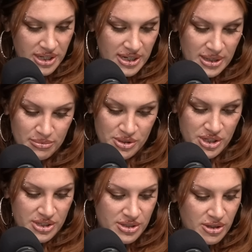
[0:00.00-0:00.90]
And I'm
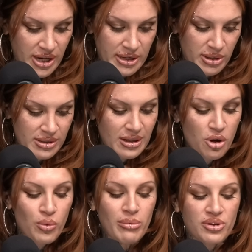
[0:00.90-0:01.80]
just okay. Anyway,
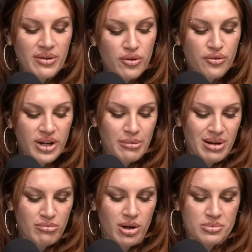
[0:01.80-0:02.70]
we will never forget my
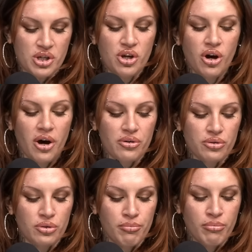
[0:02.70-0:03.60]
mom's
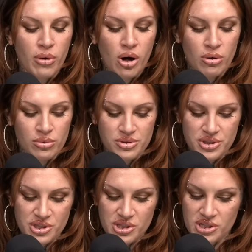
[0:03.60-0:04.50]
guttural
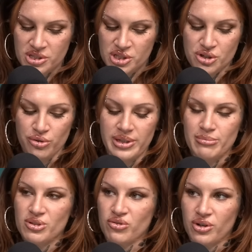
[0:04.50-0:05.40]
moans and
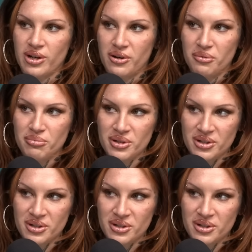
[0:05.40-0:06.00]
screams for help.